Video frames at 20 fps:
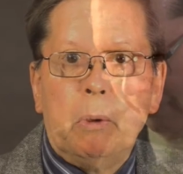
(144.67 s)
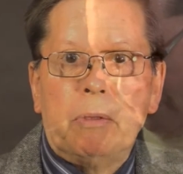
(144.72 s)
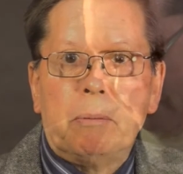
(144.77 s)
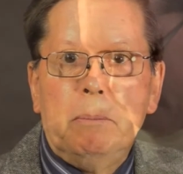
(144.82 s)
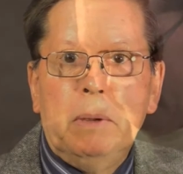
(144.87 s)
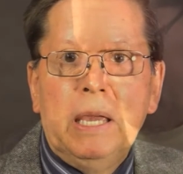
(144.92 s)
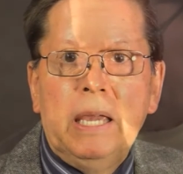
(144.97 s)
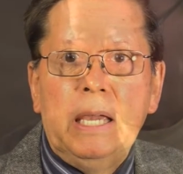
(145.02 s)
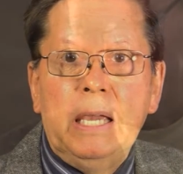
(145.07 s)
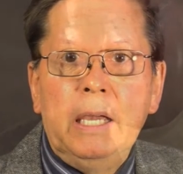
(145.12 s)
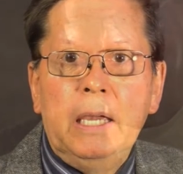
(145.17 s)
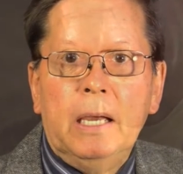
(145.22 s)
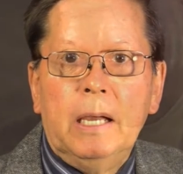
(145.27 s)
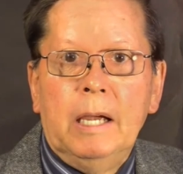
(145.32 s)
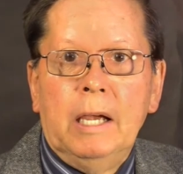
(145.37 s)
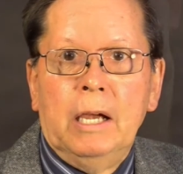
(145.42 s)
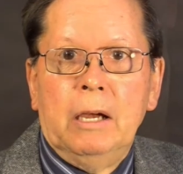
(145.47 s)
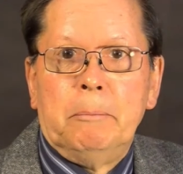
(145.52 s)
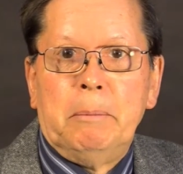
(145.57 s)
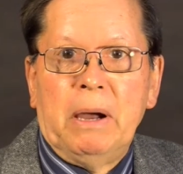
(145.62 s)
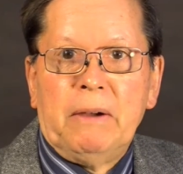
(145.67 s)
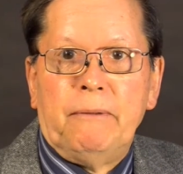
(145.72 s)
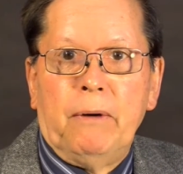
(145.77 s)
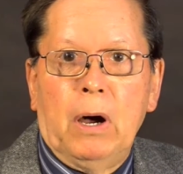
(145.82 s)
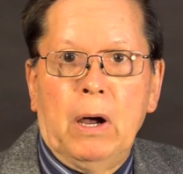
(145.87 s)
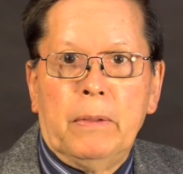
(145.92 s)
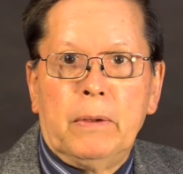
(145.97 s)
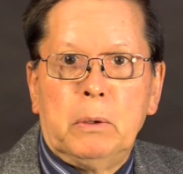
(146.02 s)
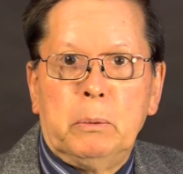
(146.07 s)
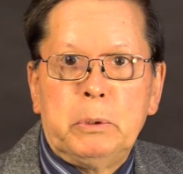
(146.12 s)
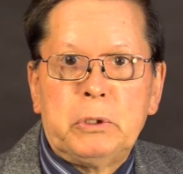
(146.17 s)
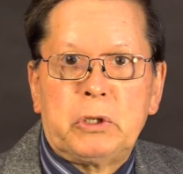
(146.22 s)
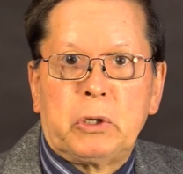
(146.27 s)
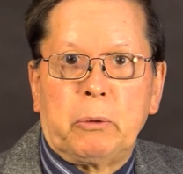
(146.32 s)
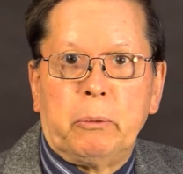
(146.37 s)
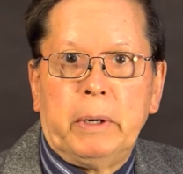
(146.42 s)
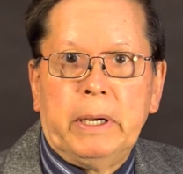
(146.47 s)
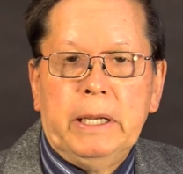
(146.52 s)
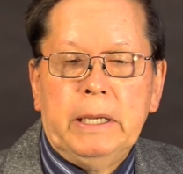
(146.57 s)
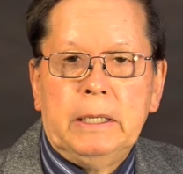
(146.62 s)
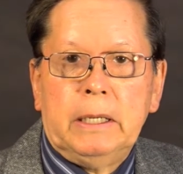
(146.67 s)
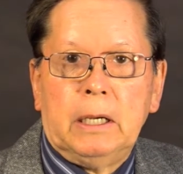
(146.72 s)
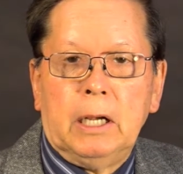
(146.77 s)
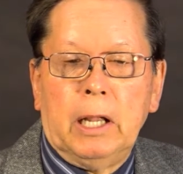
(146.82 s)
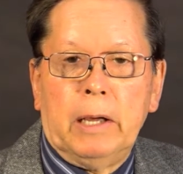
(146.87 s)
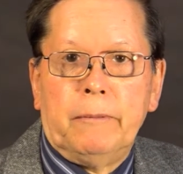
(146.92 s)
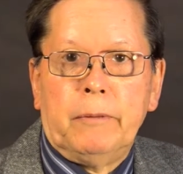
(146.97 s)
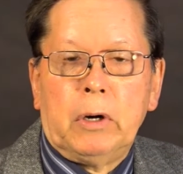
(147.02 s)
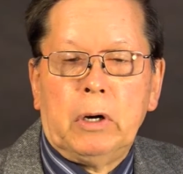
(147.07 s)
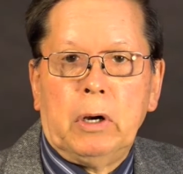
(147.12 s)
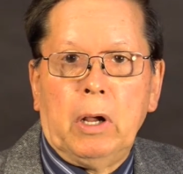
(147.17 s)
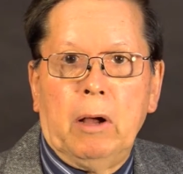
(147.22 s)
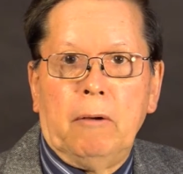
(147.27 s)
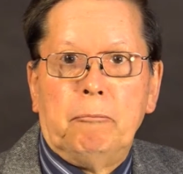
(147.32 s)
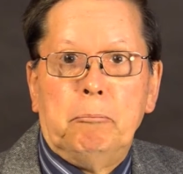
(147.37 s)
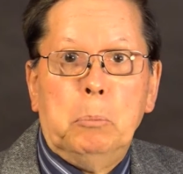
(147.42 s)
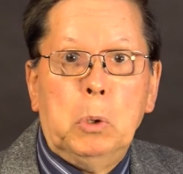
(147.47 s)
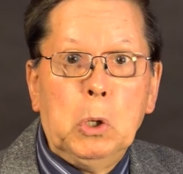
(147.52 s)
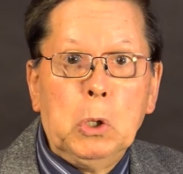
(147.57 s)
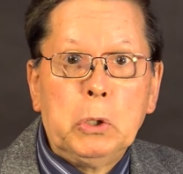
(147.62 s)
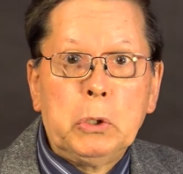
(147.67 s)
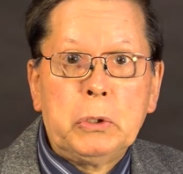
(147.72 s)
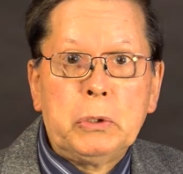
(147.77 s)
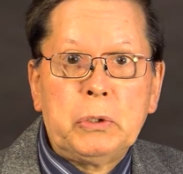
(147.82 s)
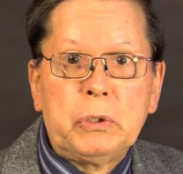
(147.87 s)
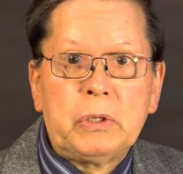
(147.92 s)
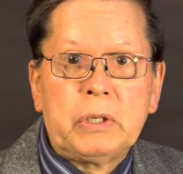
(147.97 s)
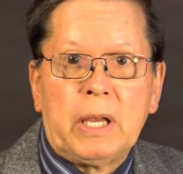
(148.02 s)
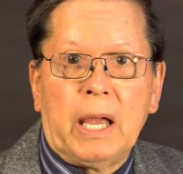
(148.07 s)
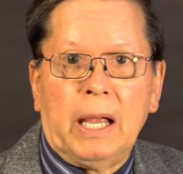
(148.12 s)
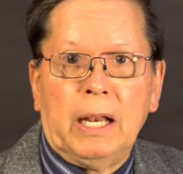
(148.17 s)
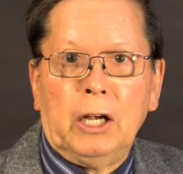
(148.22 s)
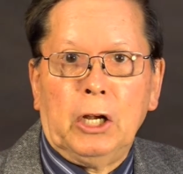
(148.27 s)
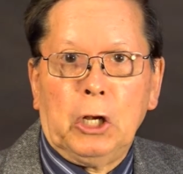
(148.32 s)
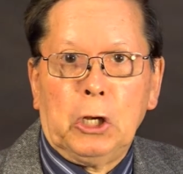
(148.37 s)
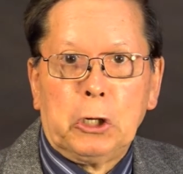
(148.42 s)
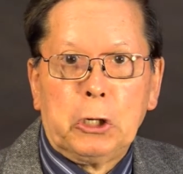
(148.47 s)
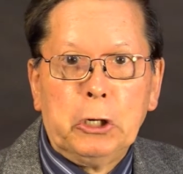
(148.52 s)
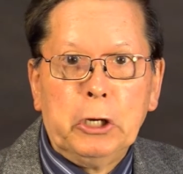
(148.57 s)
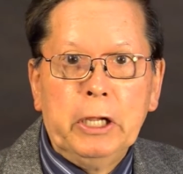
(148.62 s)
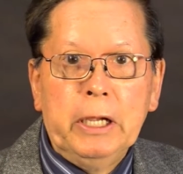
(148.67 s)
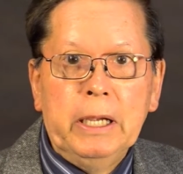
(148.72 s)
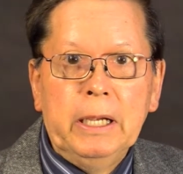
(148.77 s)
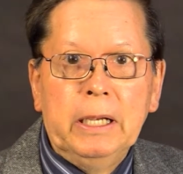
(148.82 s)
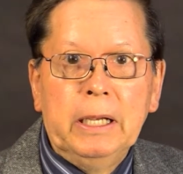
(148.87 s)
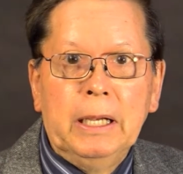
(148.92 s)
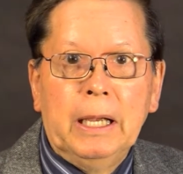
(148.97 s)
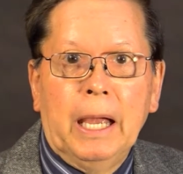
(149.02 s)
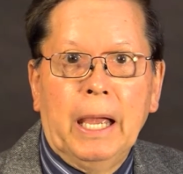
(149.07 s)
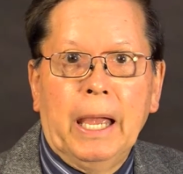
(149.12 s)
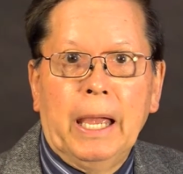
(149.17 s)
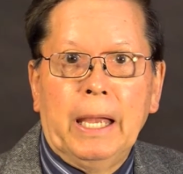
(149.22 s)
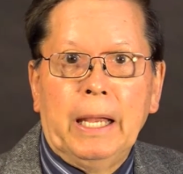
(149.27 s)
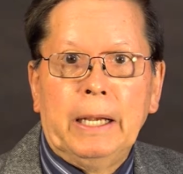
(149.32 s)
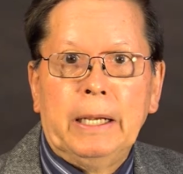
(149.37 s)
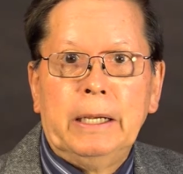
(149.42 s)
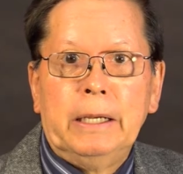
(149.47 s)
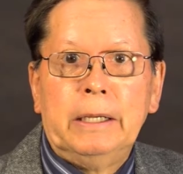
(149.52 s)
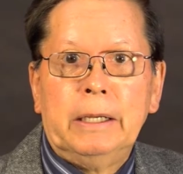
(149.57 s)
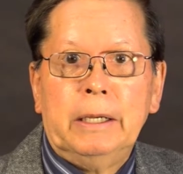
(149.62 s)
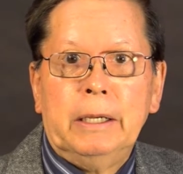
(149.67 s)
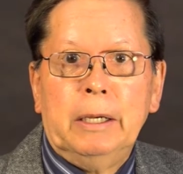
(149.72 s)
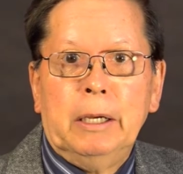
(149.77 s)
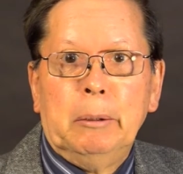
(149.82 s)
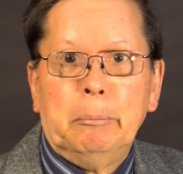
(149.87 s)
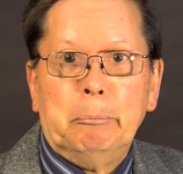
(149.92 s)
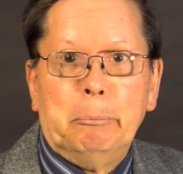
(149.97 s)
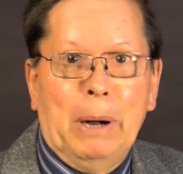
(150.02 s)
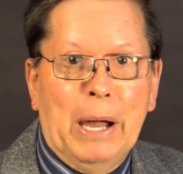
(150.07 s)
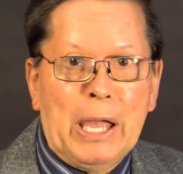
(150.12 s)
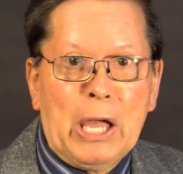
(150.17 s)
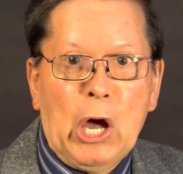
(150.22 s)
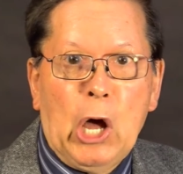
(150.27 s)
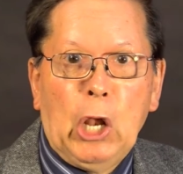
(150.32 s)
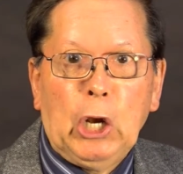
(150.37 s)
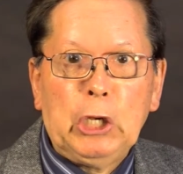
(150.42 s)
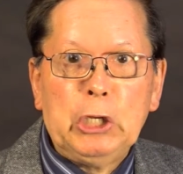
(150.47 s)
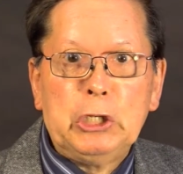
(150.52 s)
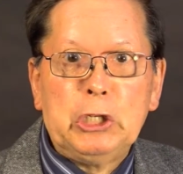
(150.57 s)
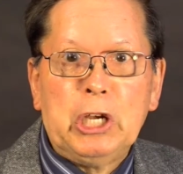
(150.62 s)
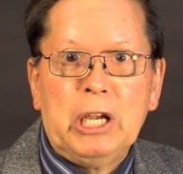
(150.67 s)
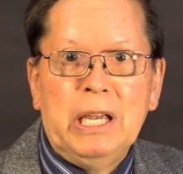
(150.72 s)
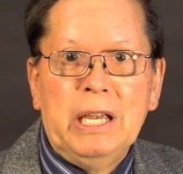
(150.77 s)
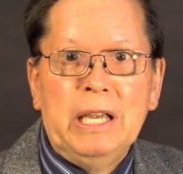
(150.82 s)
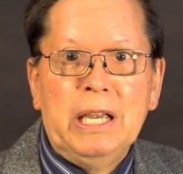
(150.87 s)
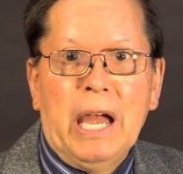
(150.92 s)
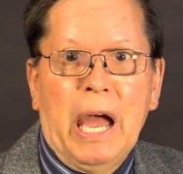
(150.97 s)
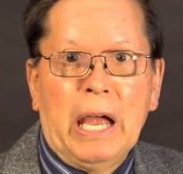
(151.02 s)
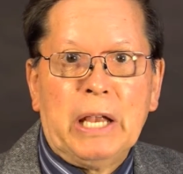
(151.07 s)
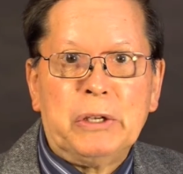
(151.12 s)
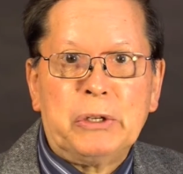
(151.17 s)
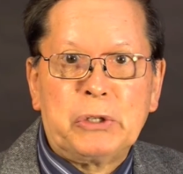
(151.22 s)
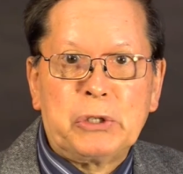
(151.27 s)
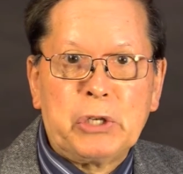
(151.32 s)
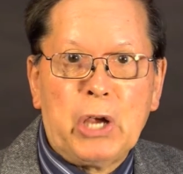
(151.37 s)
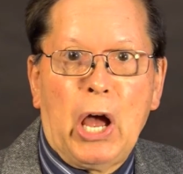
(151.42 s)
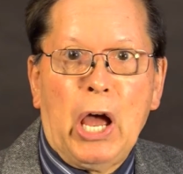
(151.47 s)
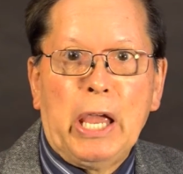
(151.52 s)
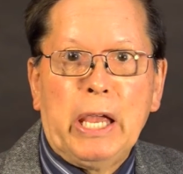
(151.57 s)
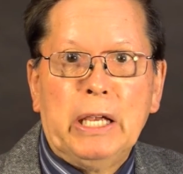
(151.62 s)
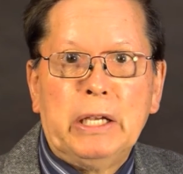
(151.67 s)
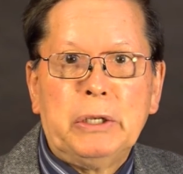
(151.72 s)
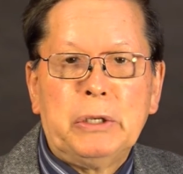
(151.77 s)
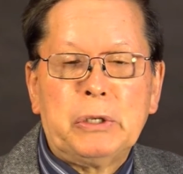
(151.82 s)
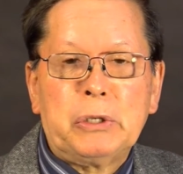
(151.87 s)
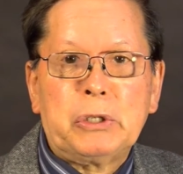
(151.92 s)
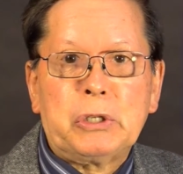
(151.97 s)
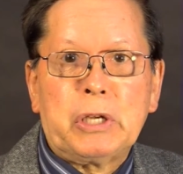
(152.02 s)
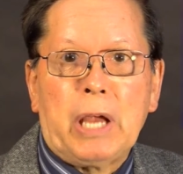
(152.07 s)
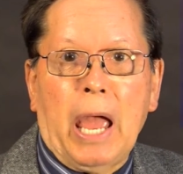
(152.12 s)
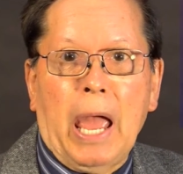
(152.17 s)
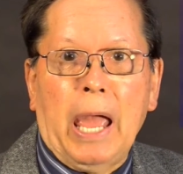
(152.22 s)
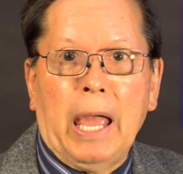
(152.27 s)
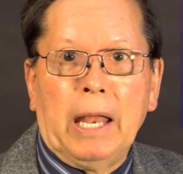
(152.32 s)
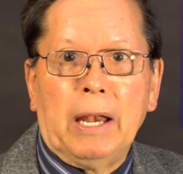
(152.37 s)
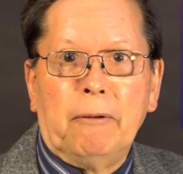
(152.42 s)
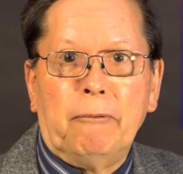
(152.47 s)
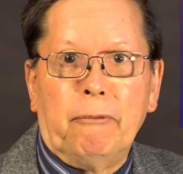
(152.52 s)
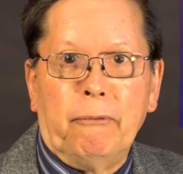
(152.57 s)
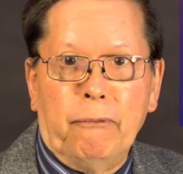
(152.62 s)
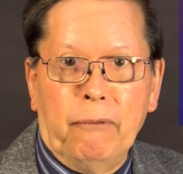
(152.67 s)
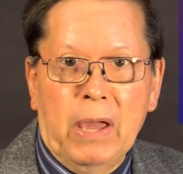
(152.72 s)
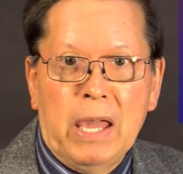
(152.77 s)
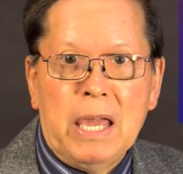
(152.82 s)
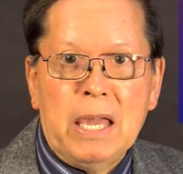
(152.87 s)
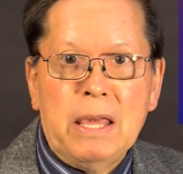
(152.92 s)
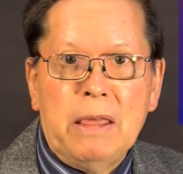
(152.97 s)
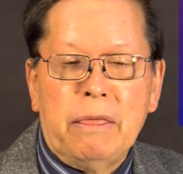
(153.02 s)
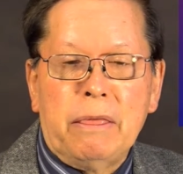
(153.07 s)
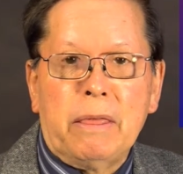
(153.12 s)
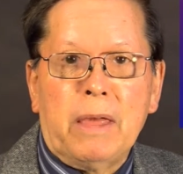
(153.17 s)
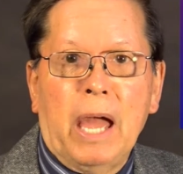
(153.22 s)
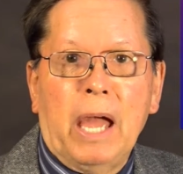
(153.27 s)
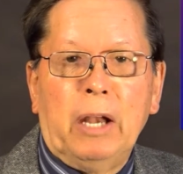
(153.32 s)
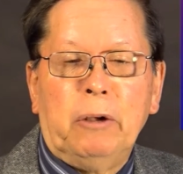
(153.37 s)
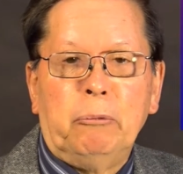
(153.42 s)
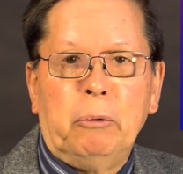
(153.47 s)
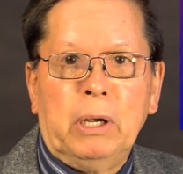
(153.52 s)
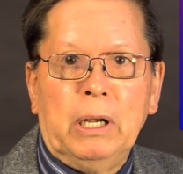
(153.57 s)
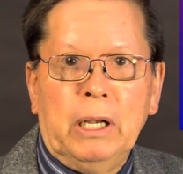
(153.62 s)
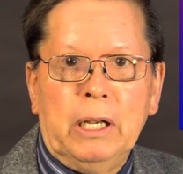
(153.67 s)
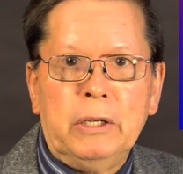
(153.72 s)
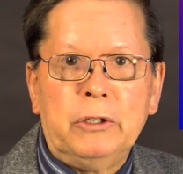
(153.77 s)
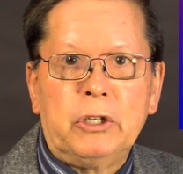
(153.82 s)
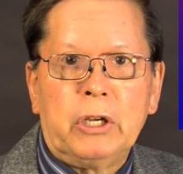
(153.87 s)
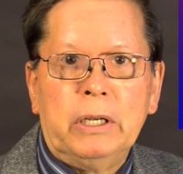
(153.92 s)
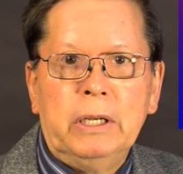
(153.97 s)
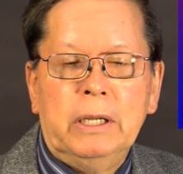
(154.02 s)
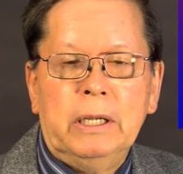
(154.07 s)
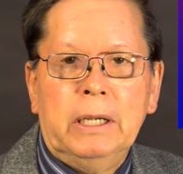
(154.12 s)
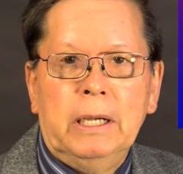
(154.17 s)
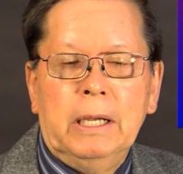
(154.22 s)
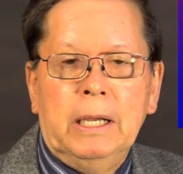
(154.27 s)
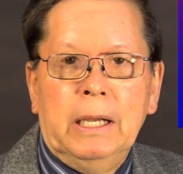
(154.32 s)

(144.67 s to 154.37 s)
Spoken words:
with me. My father was a great lover of books and learning and biology and science and faith and religion.